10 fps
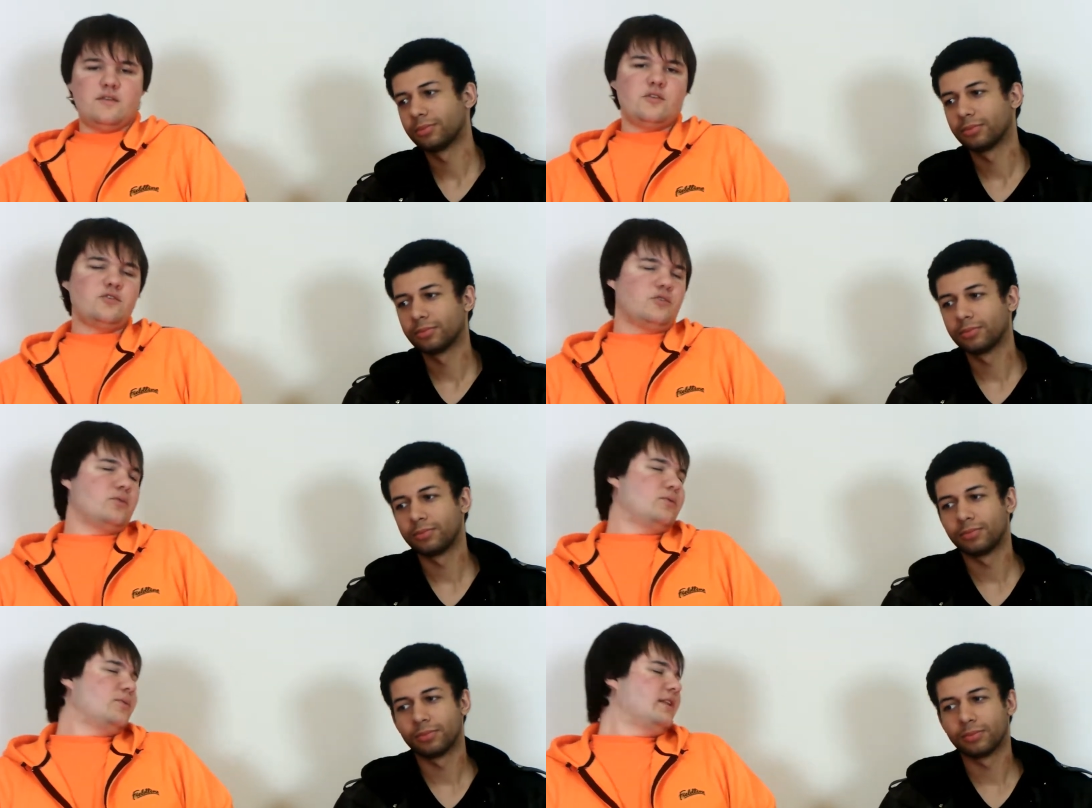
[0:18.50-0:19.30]
Speaker 1: So
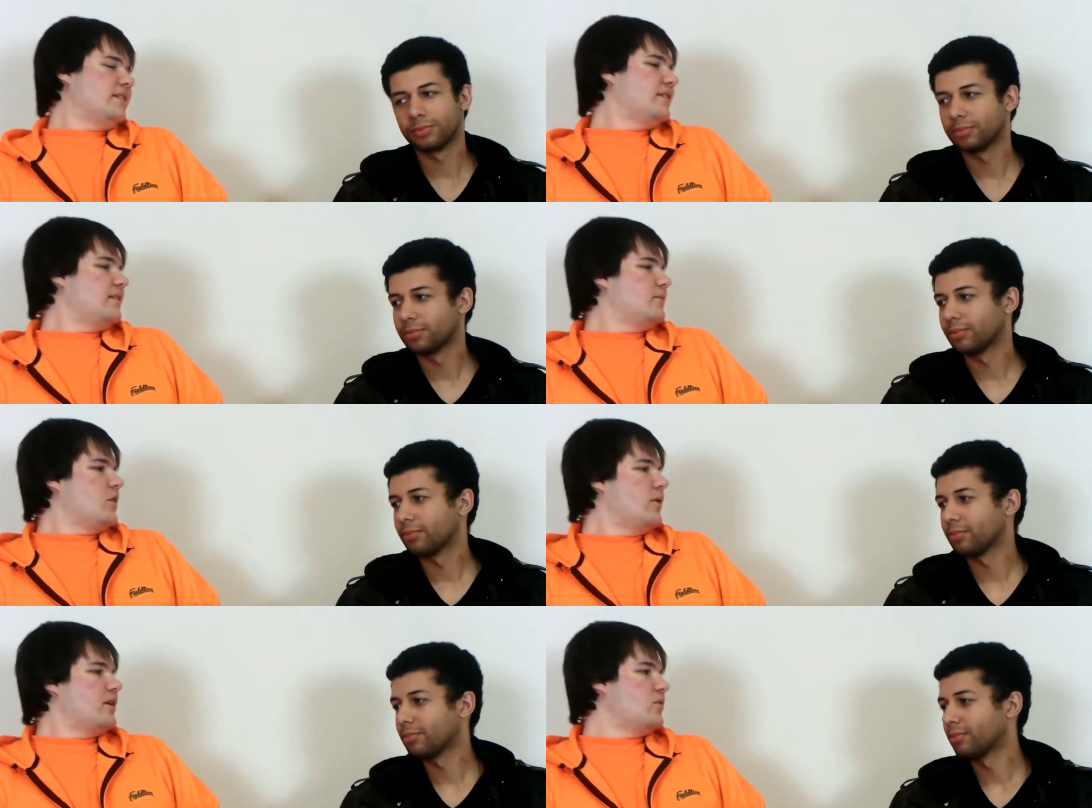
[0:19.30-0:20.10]
Drew, what does
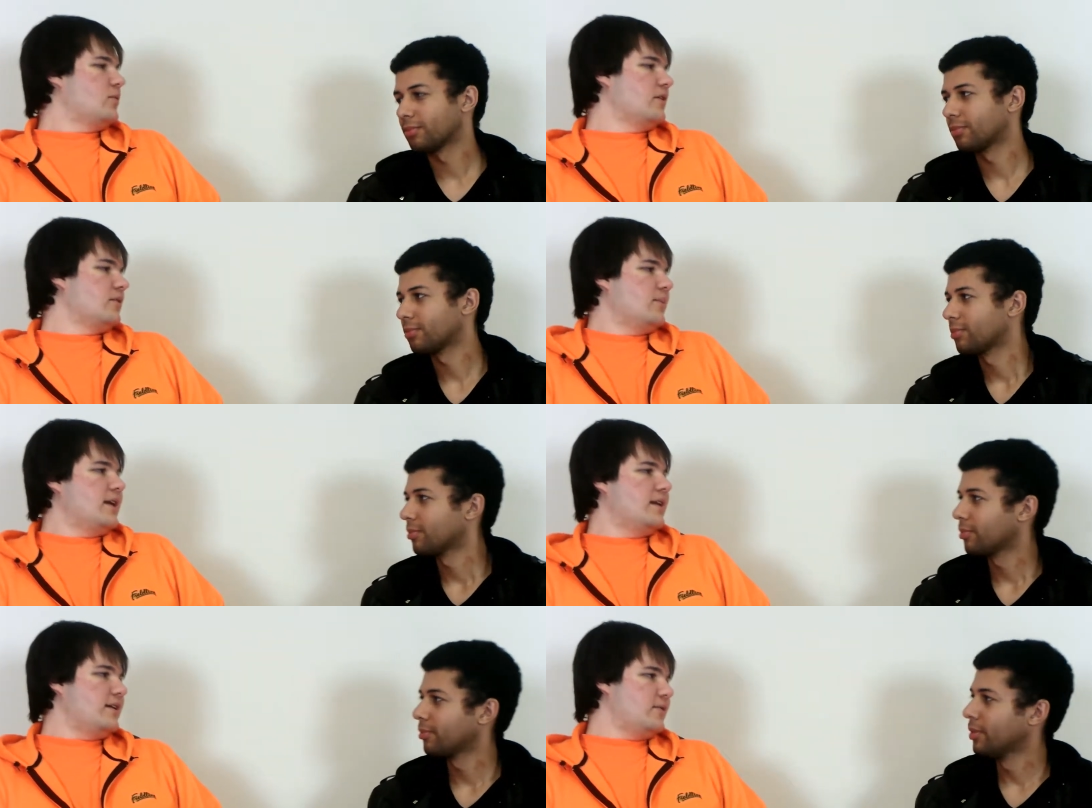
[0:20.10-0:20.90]
knowing
Speaker 2: your worth
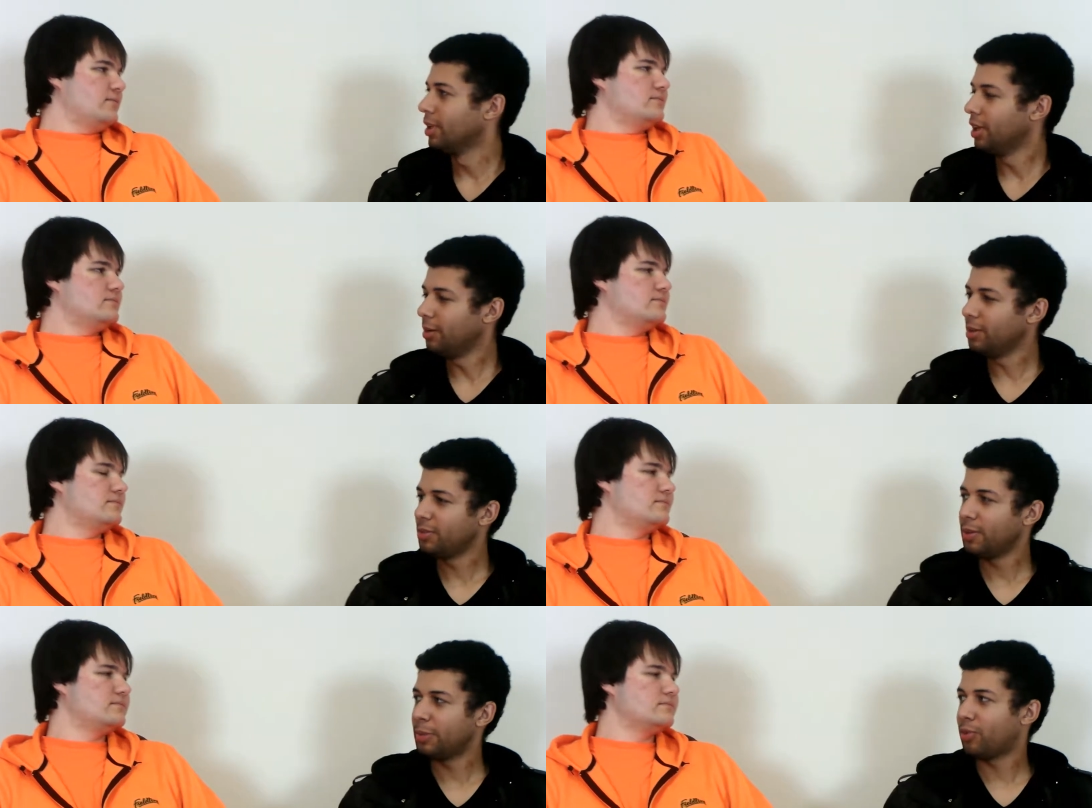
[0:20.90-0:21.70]
mean to you? It
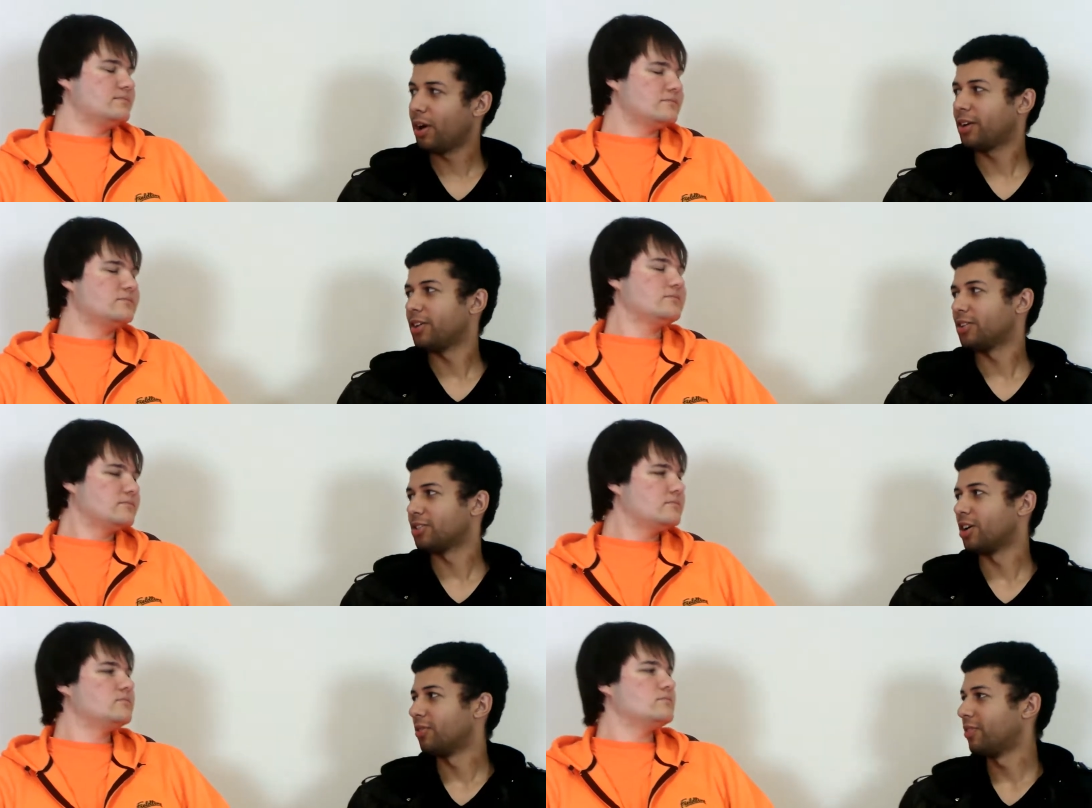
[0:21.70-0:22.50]
means being proud of
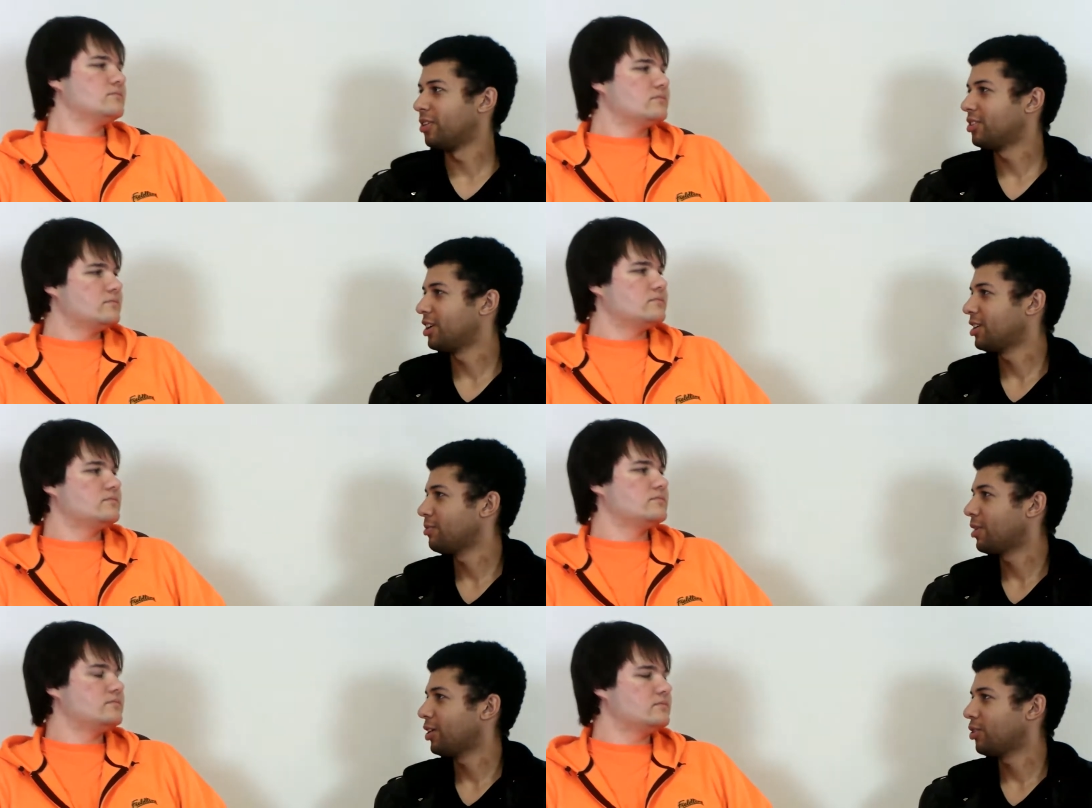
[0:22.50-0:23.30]
yourself and
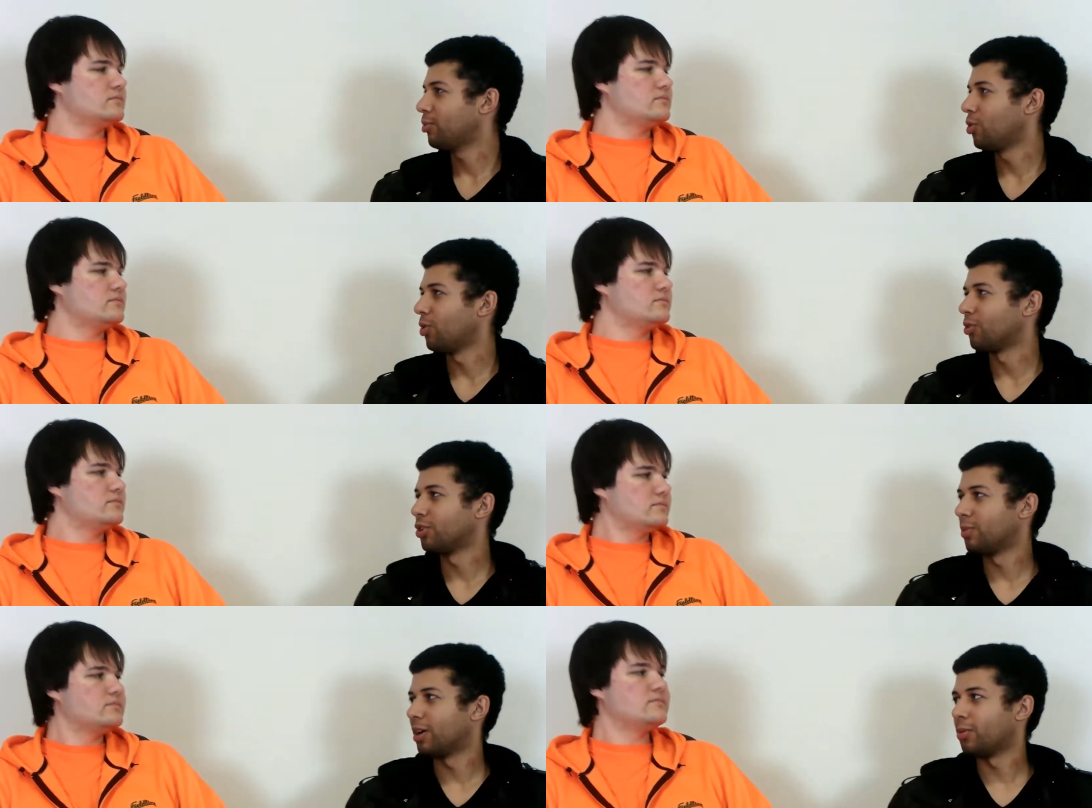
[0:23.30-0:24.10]
sticking by your morals
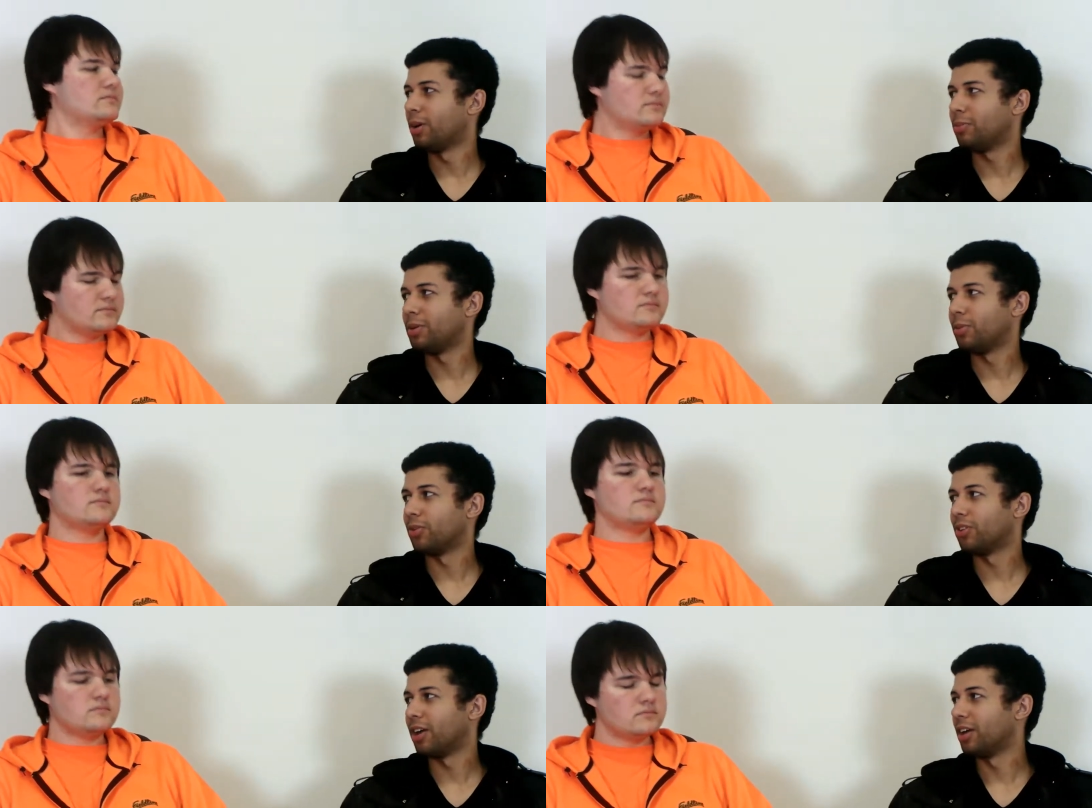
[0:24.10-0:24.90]
no matter what people
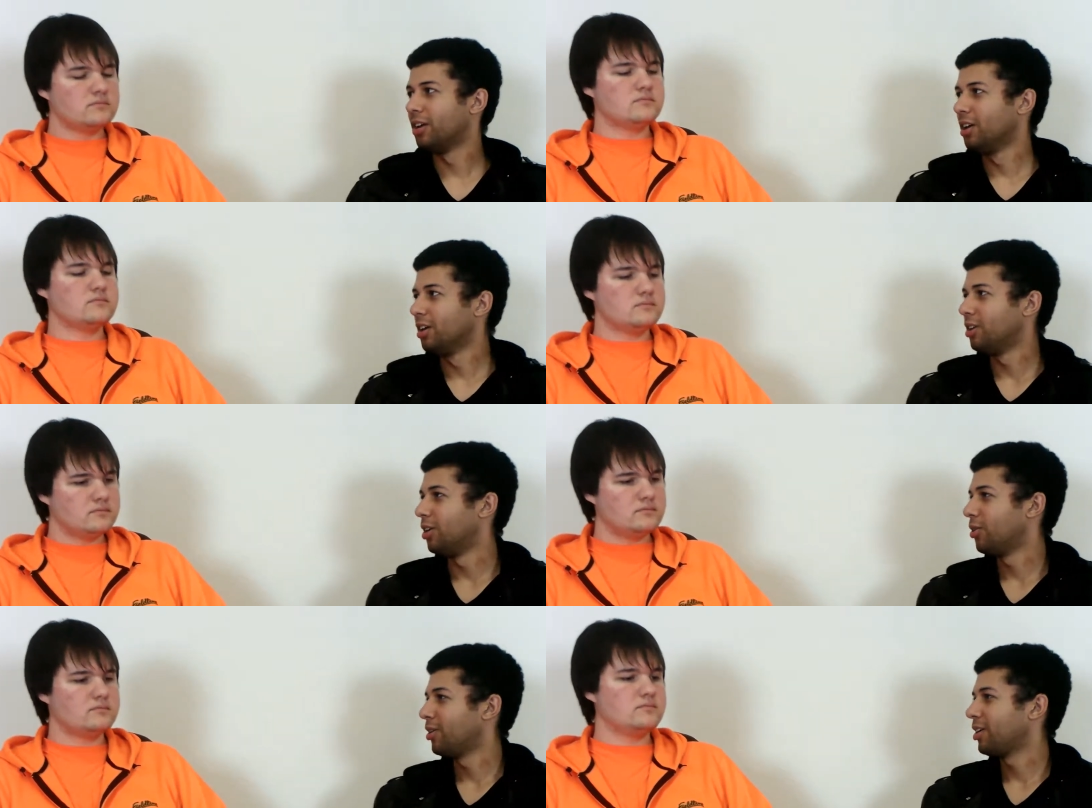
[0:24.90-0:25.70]
say,
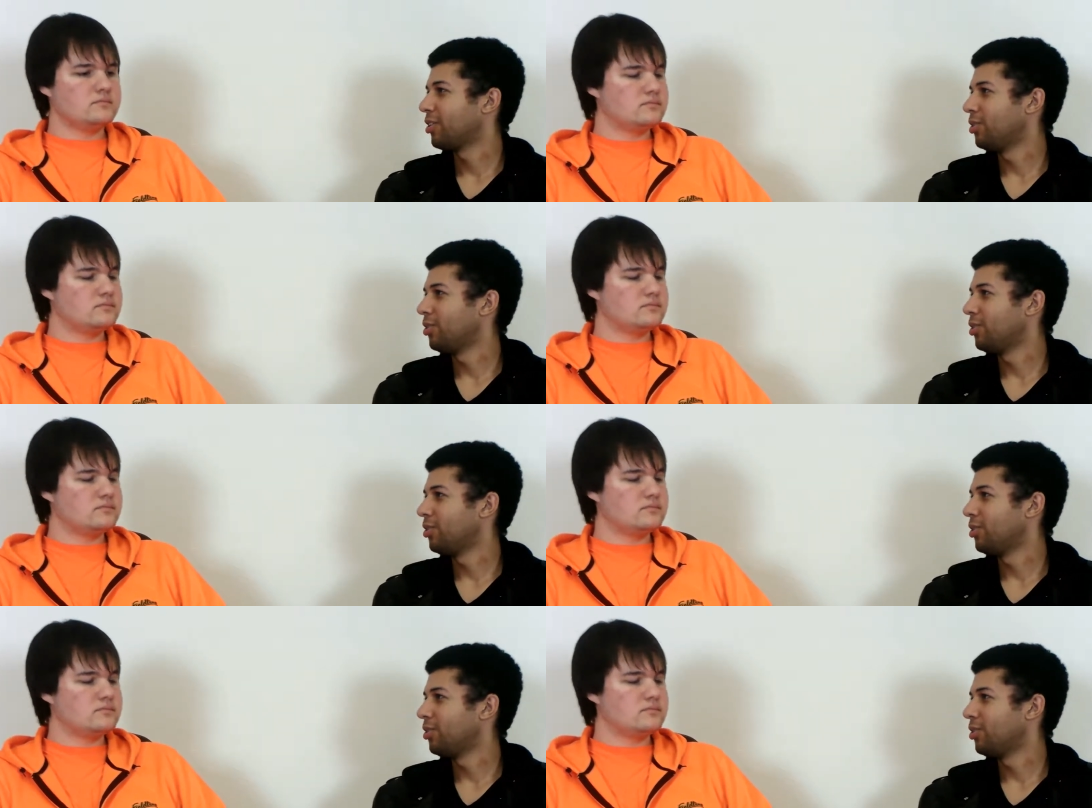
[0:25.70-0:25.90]
knowing